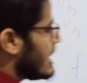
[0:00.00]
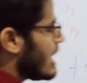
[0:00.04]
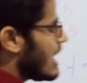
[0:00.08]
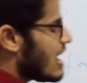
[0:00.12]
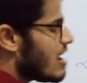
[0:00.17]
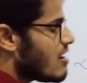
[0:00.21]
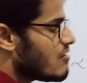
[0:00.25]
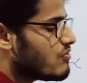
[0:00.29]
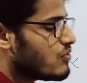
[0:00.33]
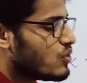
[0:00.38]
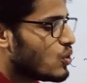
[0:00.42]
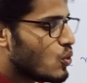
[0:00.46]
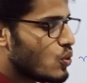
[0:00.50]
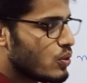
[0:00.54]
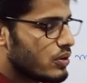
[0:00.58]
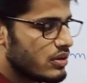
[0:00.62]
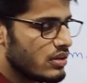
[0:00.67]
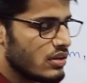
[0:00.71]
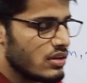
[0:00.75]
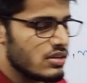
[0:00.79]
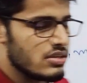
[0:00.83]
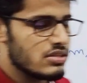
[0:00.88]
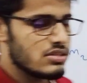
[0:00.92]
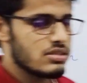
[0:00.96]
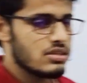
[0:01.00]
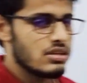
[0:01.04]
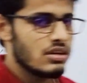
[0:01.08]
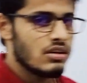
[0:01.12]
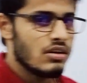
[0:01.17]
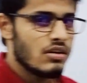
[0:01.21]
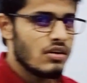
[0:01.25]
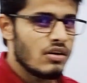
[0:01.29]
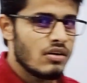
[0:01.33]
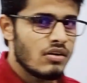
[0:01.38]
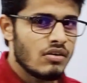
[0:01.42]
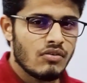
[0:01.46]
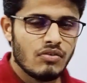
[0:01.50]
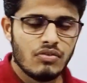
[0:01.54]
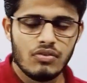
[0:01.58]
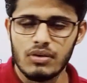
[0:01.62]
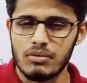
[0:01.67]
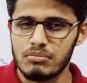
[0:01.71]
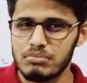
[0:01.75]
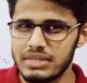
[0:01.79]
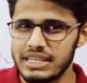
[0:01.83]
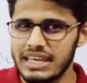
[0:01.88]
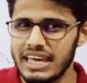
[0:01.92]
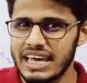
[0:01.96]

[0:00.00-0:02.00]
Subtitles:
have noticed from the